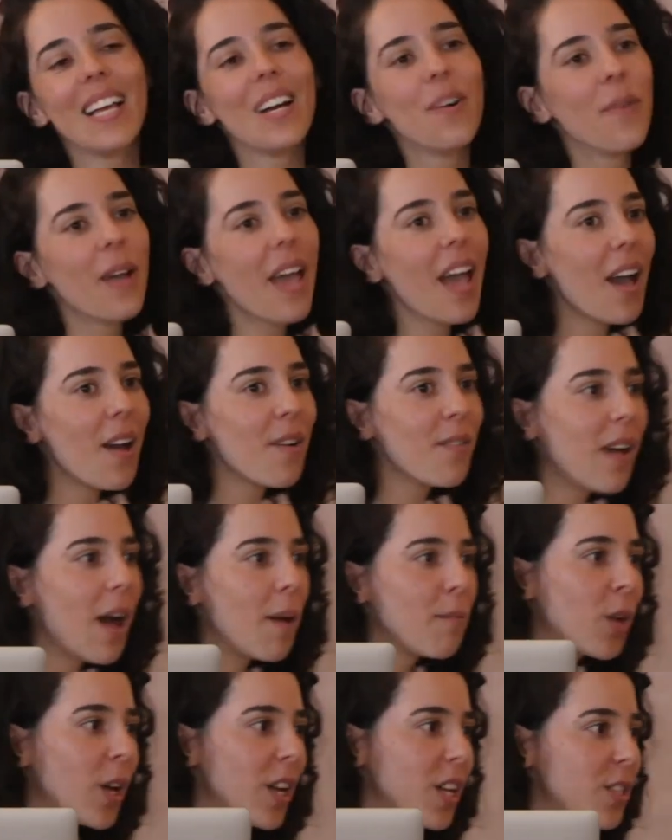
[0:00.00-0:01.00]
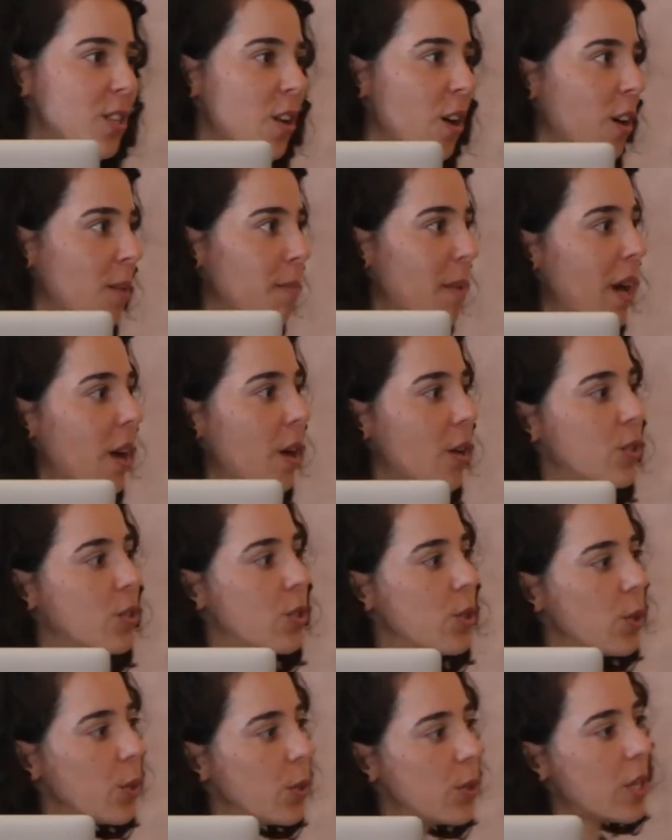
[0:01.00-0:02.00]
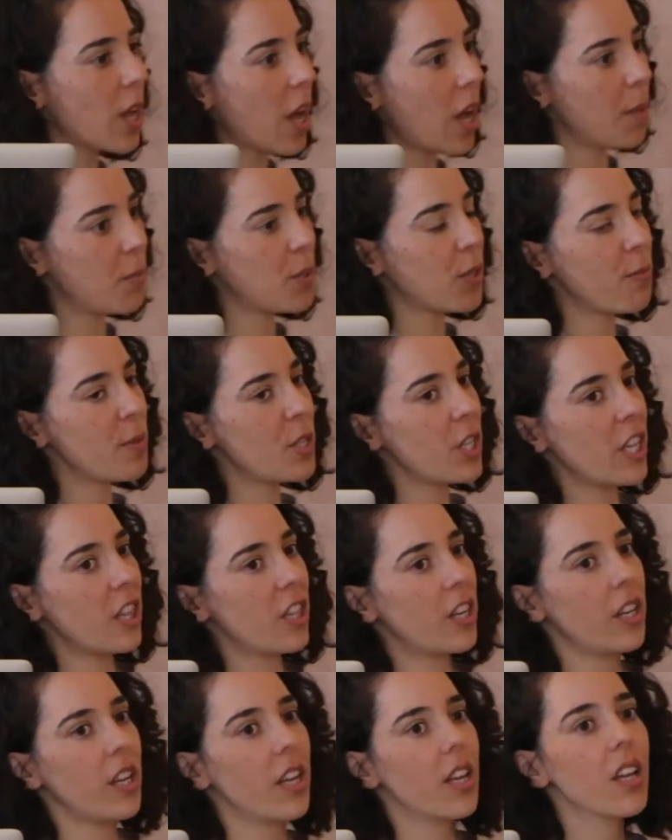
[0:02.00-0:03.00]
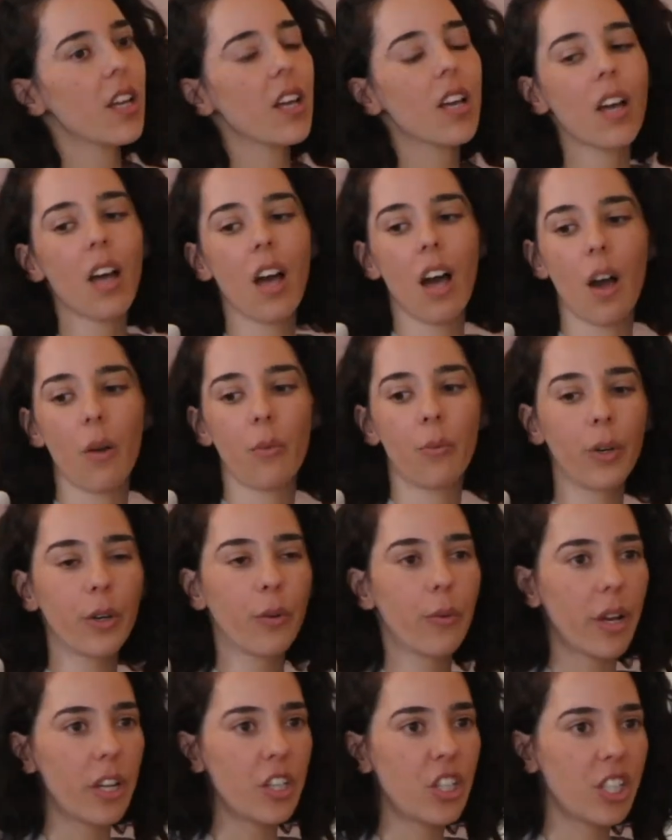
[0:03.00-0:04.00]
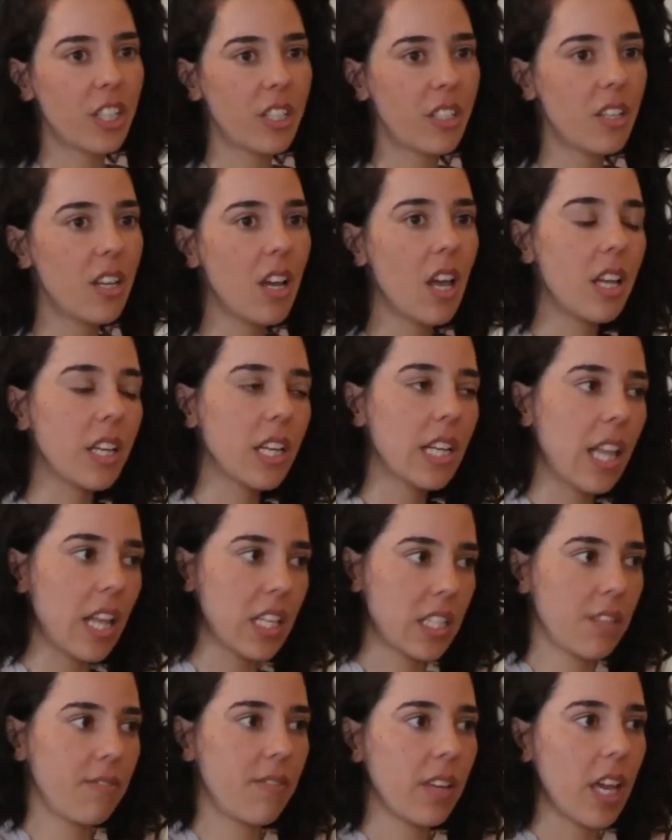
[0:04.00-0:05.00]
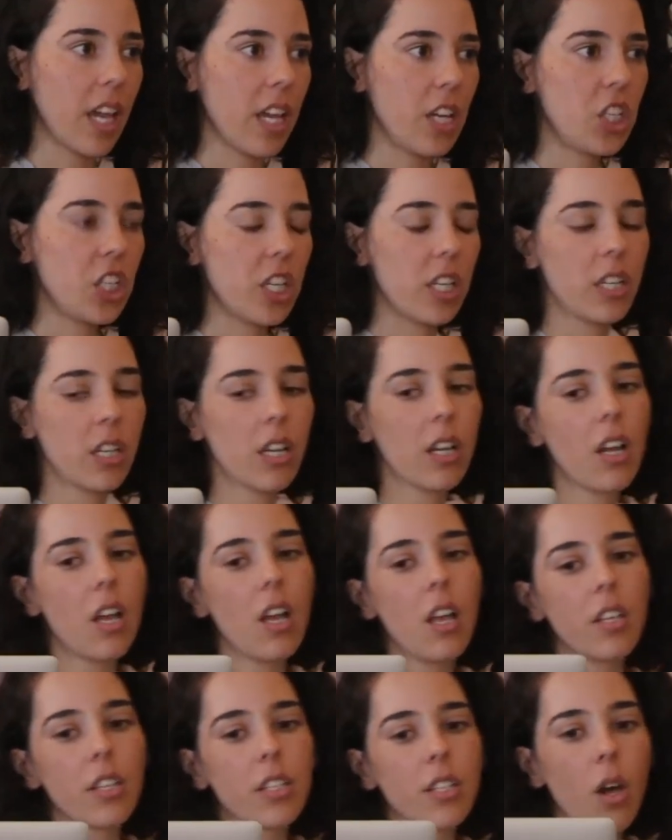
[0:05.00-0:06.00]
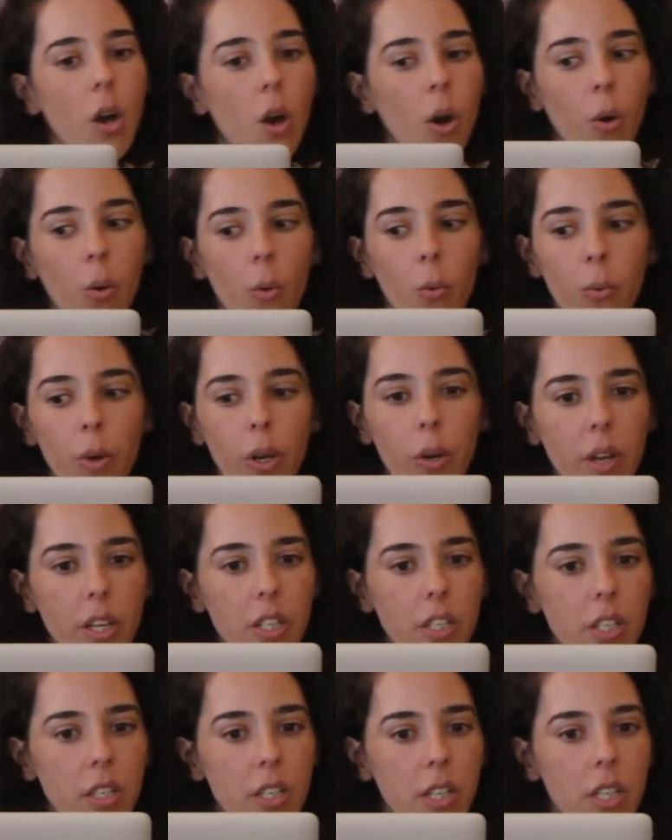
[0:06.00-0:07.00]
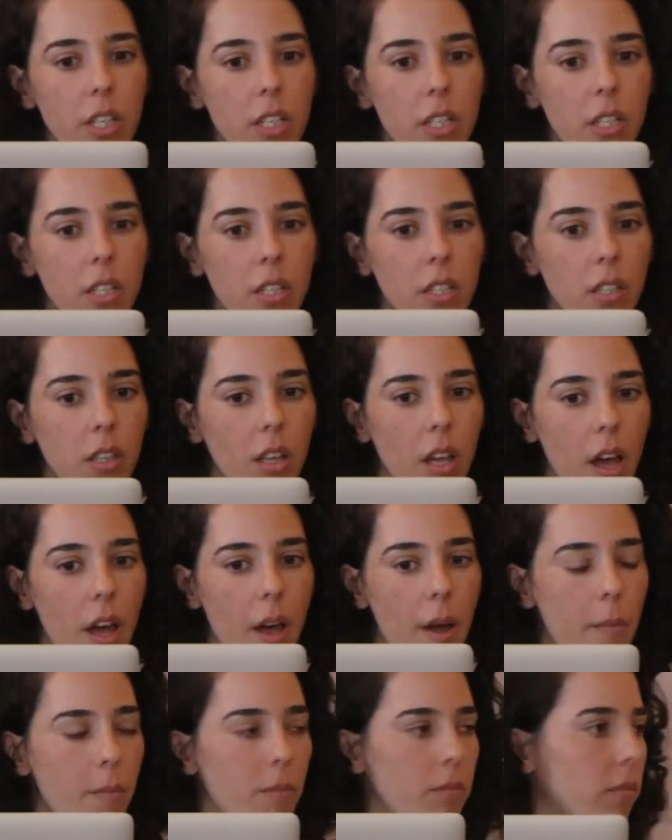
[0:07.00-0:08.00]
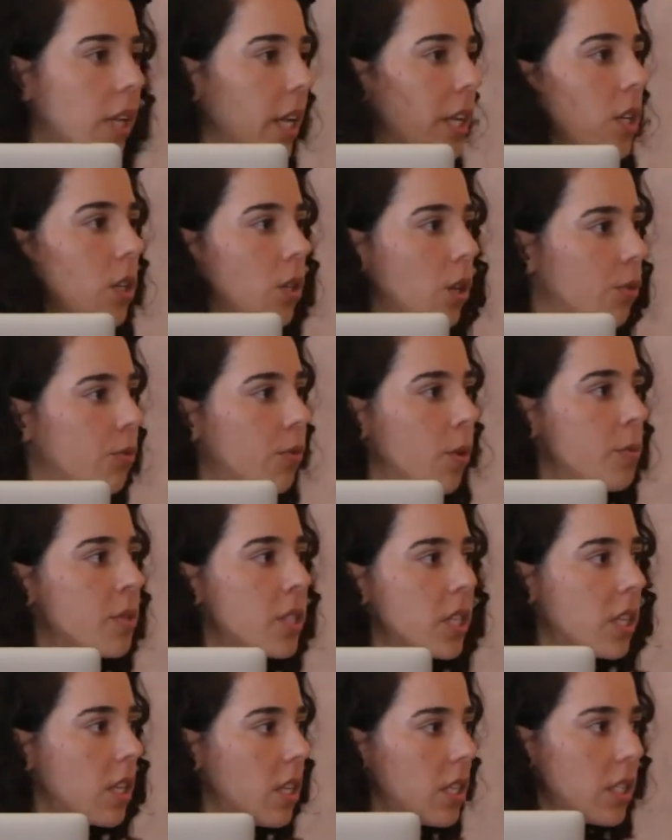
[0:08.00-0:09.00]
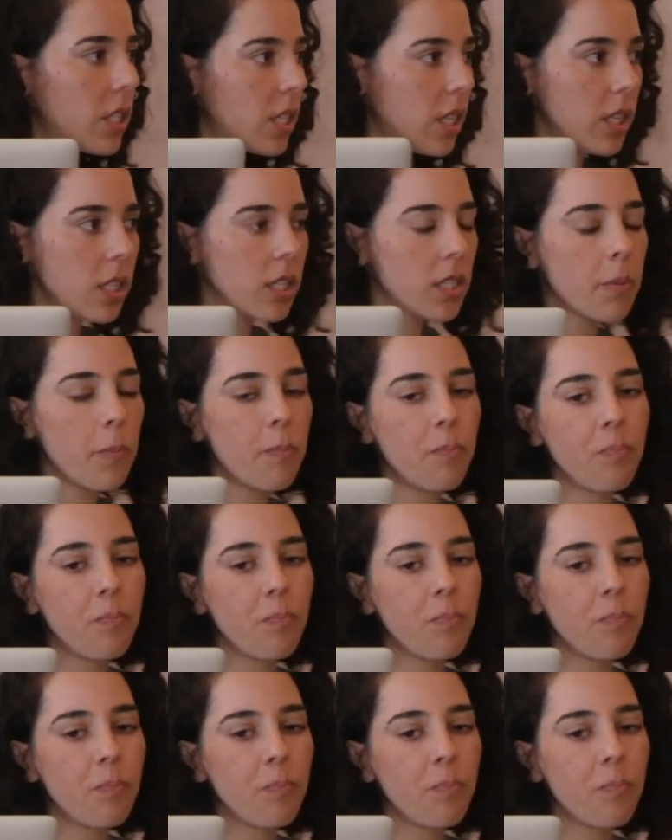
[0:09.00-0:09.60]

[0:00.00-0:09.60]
I'm going to talk about two types of machine learning, regression and classification. So regression is, from statistics,